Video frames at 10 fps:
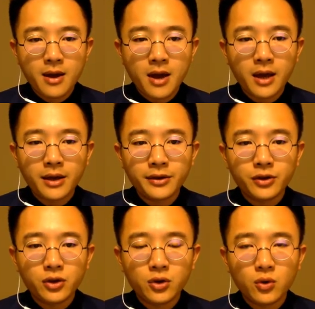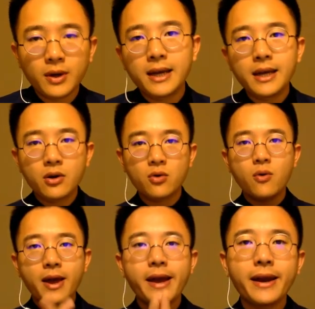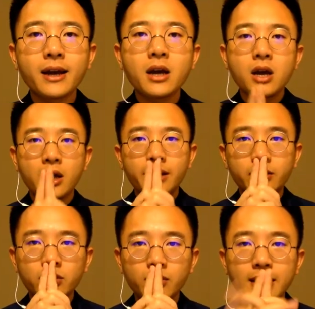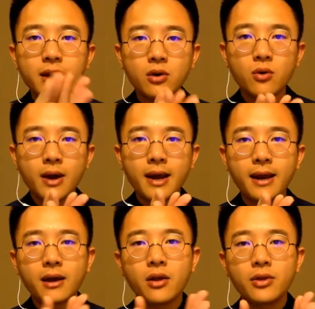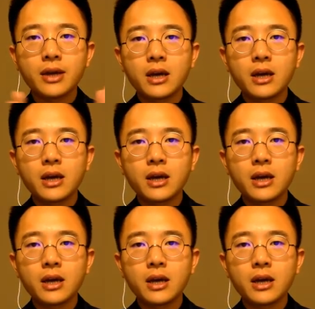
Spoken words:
is to iterate the